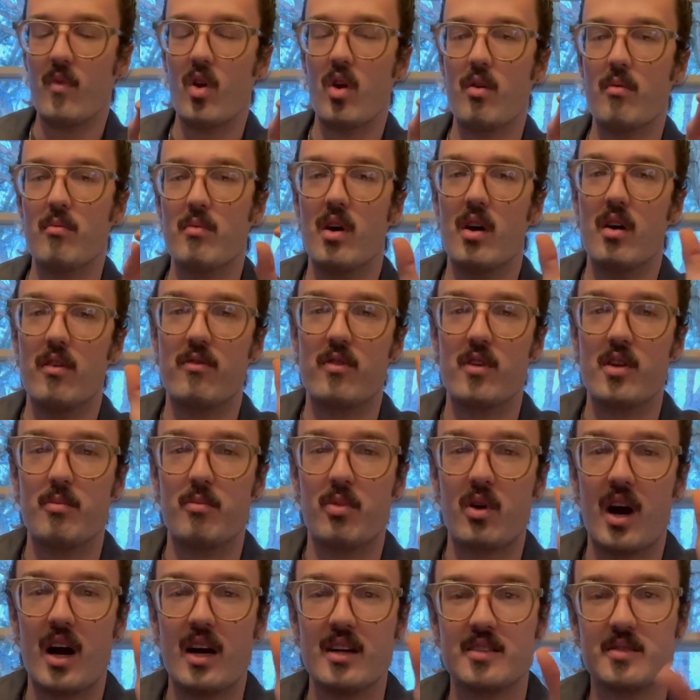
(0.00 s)
But for the
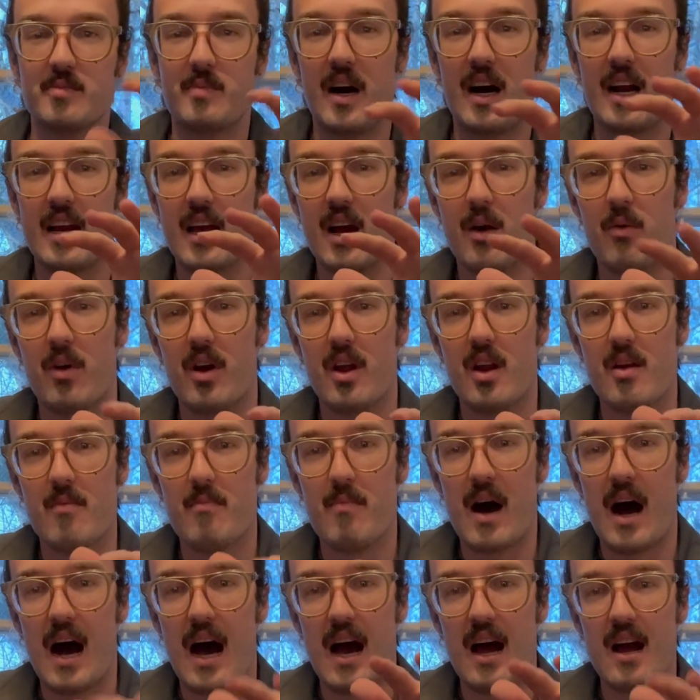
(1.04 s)
bronze body, I wanted to
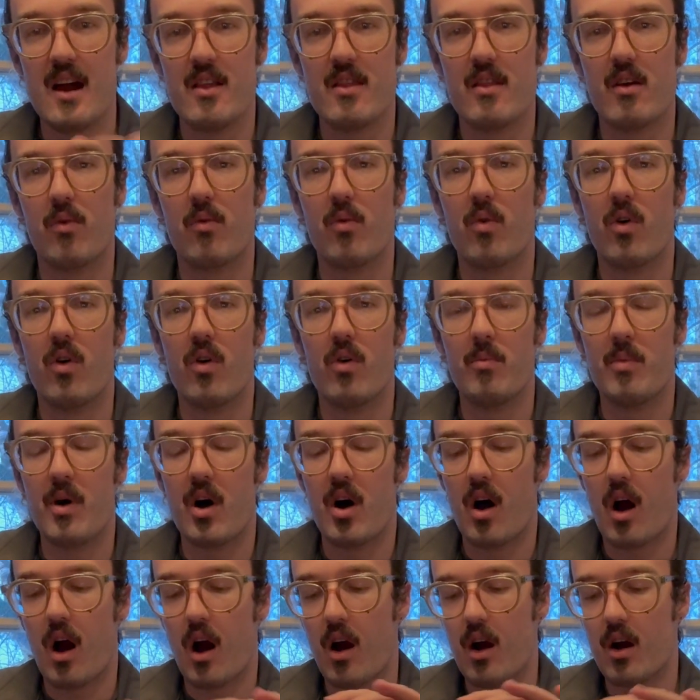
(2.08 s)
buy the roll
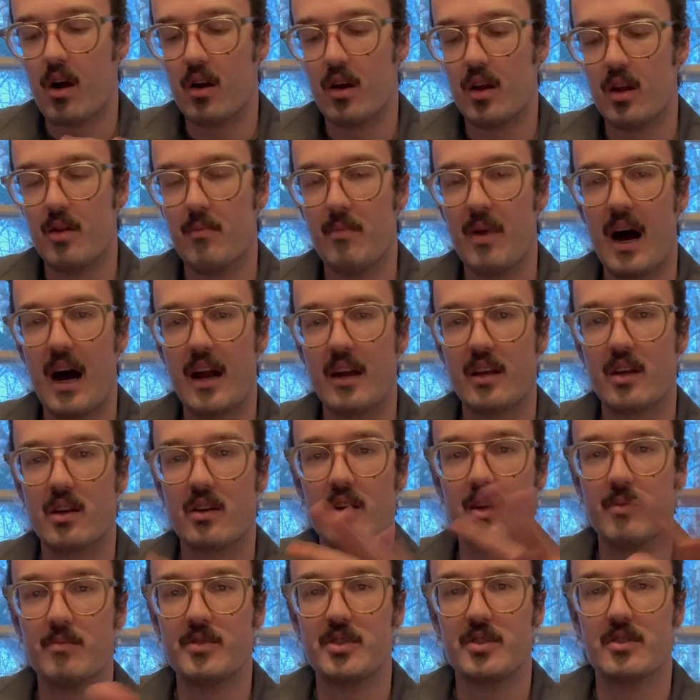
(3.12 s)
bar and the body
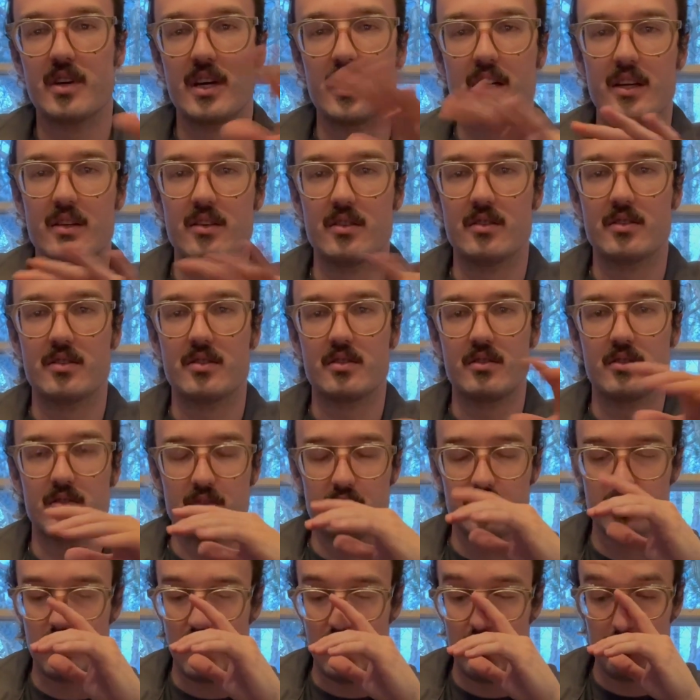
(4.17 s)
clips so I can just
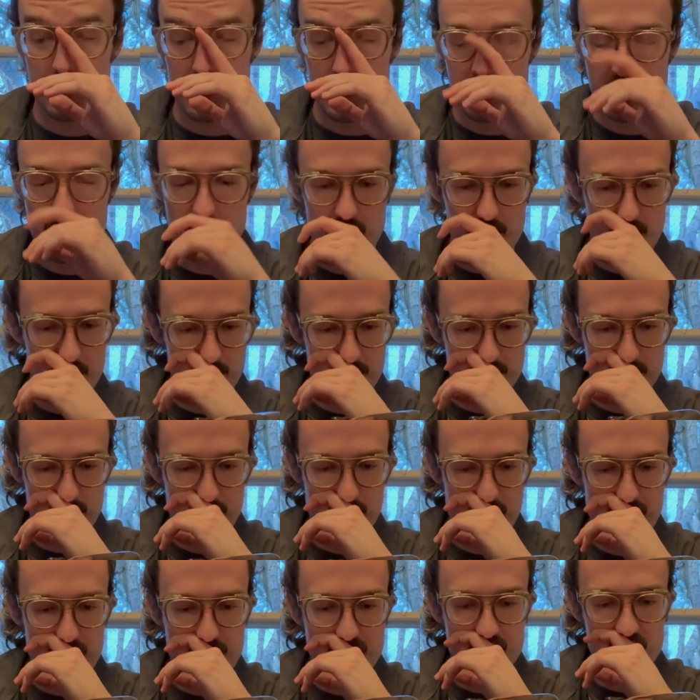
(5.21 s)
swap between them
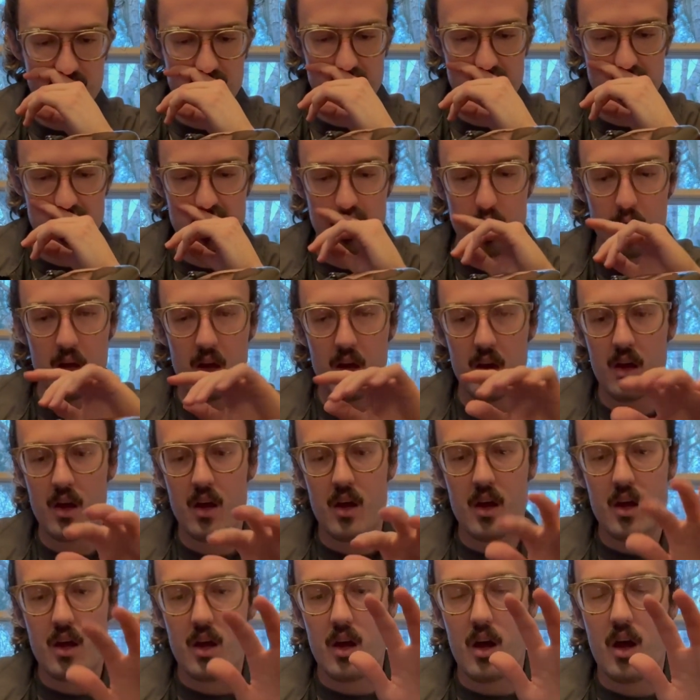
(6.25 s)
easily.
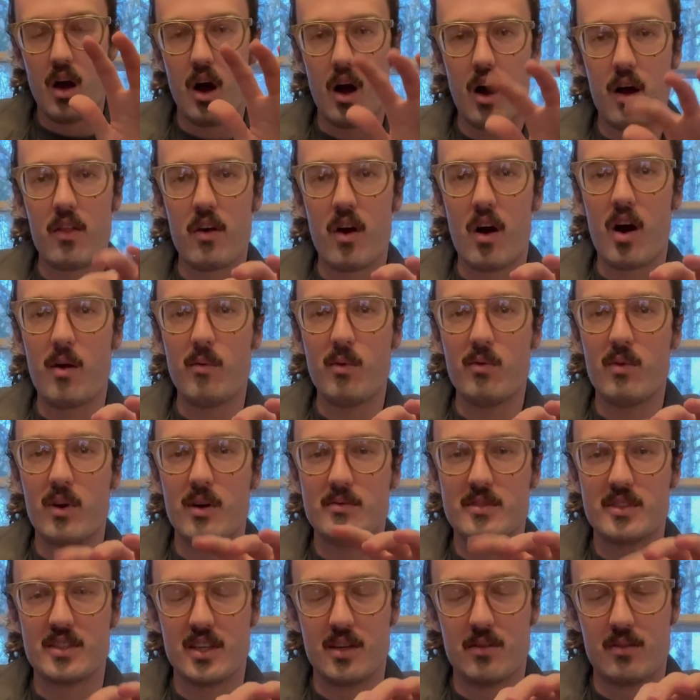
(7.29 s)
On the Arma
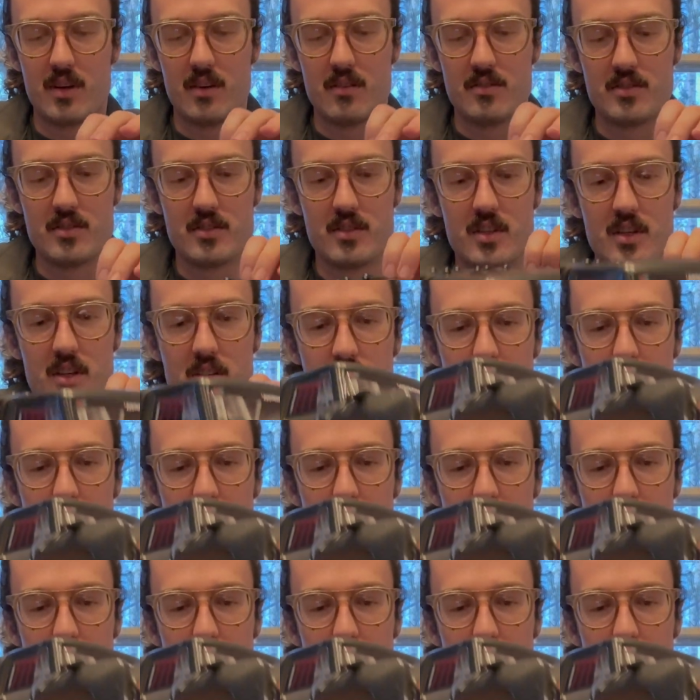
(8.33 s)
website, when I was looking at the